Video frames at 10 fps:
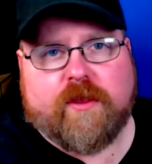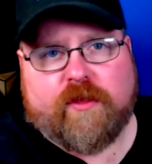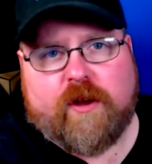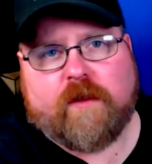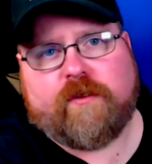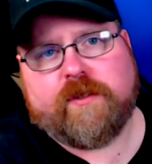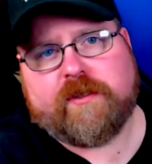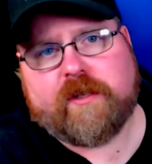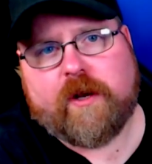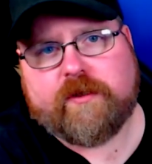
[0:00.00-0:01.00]
the
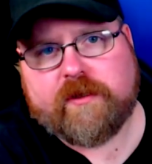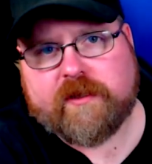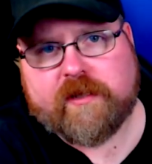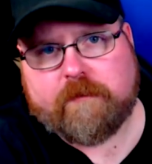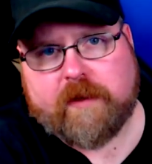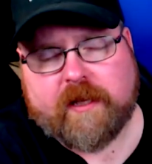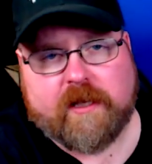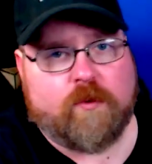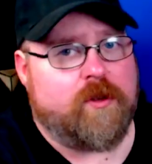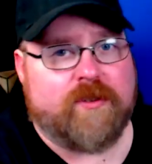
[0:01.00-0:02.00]
thoughtfulness that goes into something like
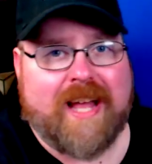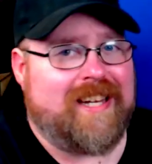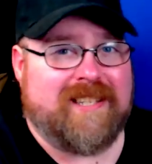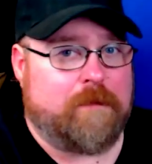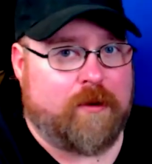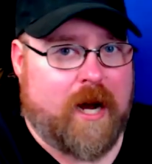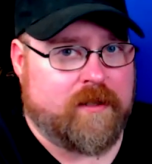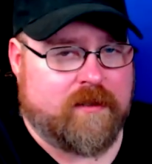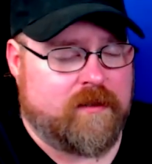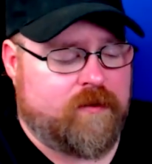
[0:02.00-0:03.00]
this. Where there's any
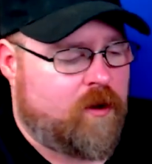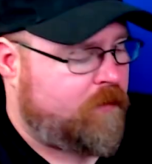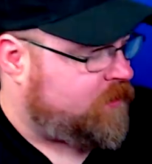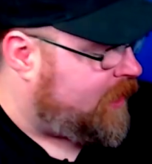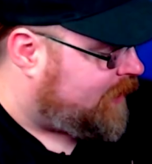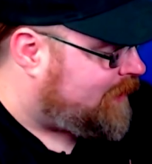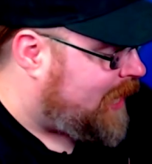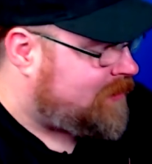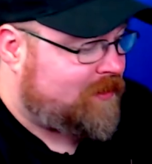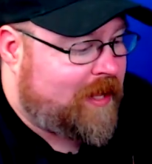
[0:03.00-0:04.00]
surprises involved, like
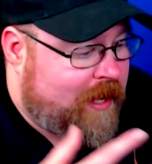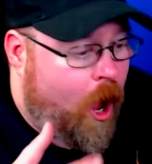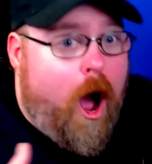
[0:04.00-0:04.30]
that's like,